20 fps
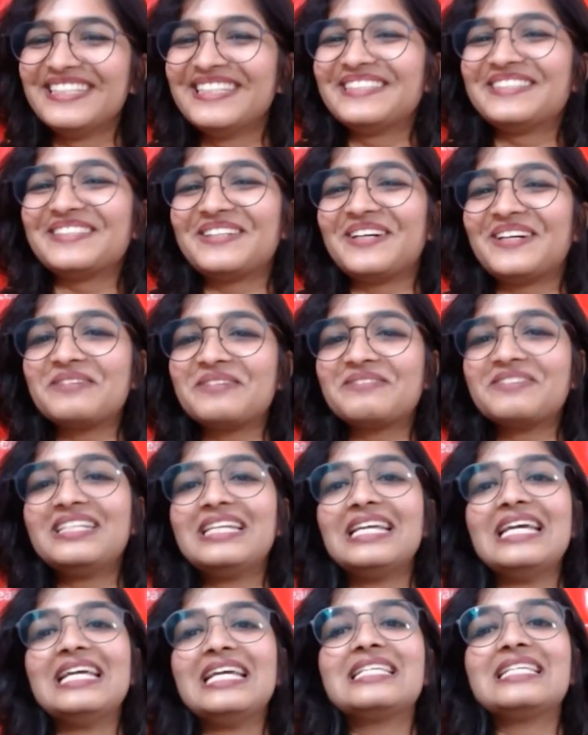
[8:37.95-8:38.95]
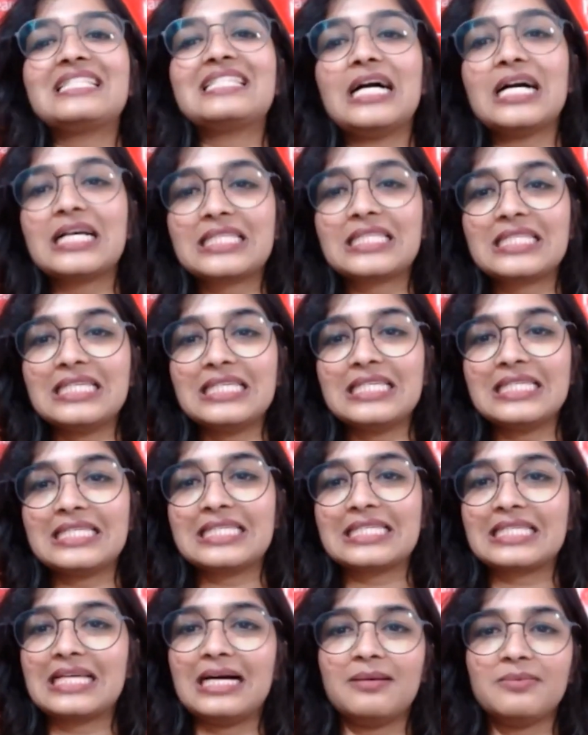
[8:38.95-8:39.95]
So third of the day,
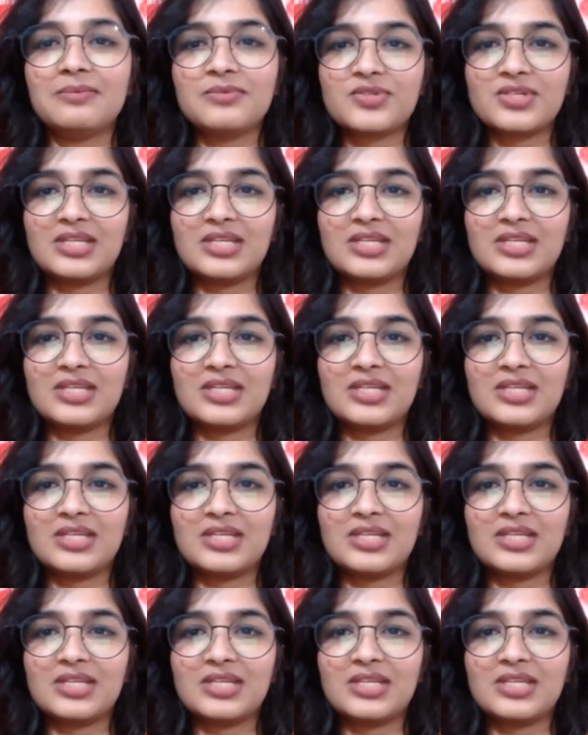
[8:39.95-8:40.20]
success comes